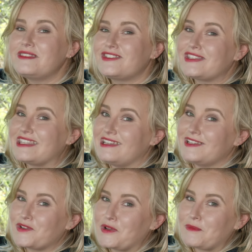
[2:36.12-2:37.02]
it's just the
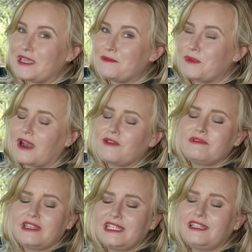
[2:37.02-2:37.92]
knitter in me, but I
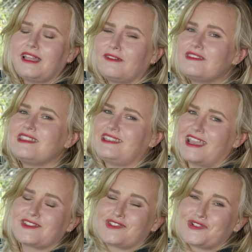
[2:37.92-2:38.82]
really loved the
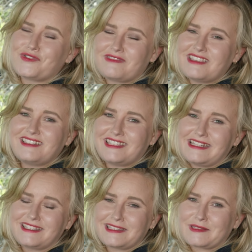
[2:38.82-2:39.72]
texture of these
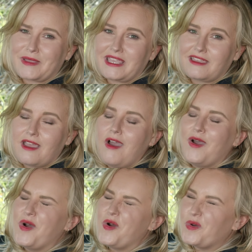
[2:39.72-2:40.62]
seats this week.
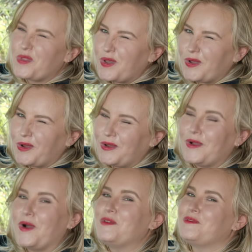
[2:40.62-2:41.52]
Although
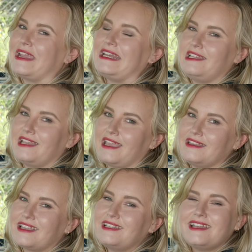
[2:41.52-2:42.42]
on rainy
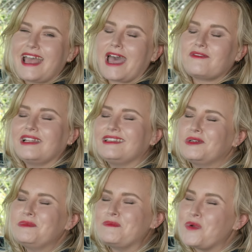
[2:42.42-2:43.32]
days, I did have a
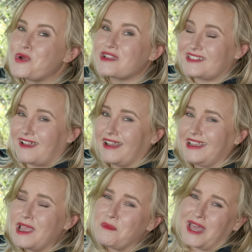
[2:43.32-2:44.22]
little bit more
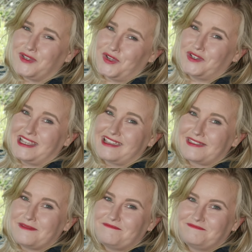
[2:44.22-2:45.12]
anxiety about dirtying
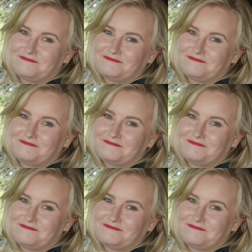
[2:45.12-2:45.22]
them.